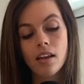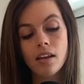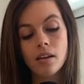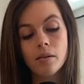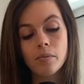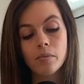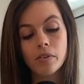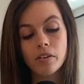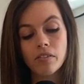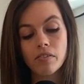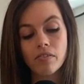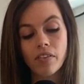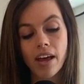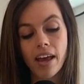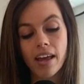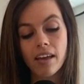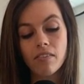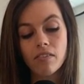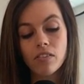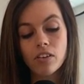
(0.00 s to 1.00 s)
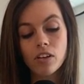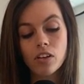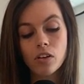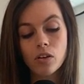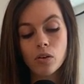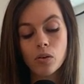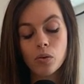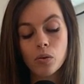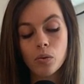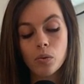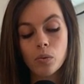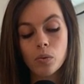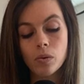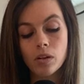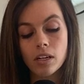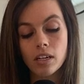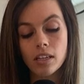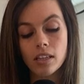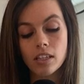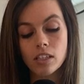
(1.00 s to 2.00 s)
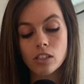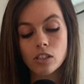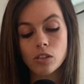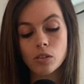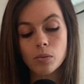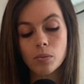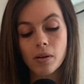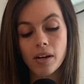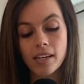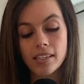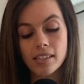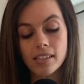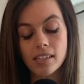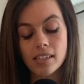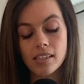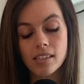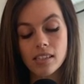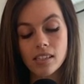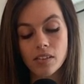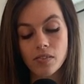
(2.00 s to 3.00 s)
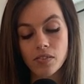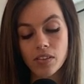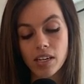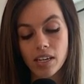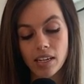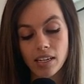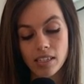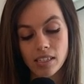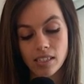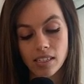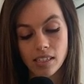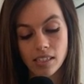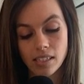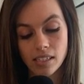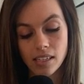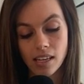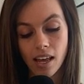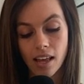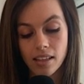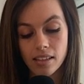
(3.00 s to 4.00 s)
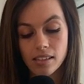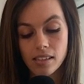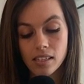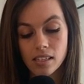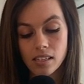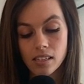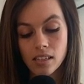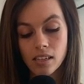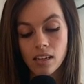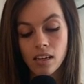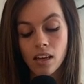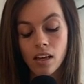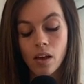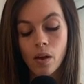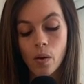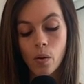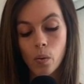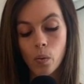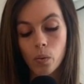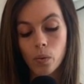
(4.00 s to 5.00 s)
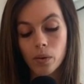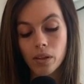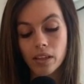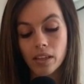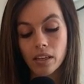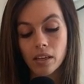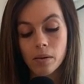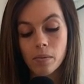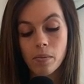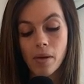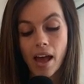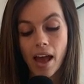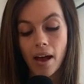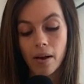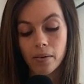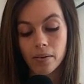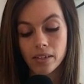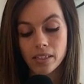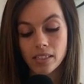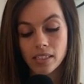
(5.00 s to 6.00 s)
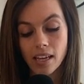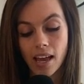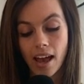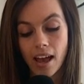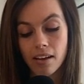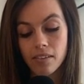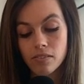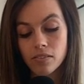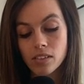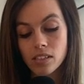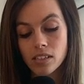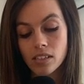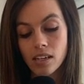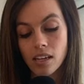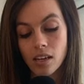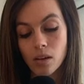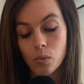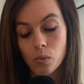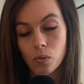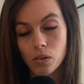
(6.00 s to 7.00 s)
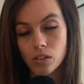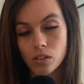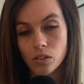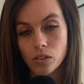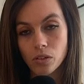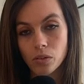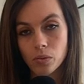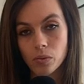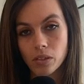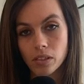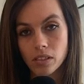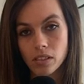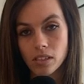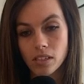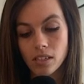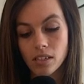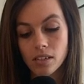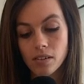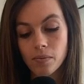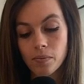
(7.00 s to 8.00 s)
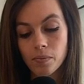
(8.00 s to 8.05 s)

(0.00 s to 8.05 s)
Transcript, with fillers: Number five, who were the two presidents of the 1910s, William Howard Taft and Woodrow Wilson.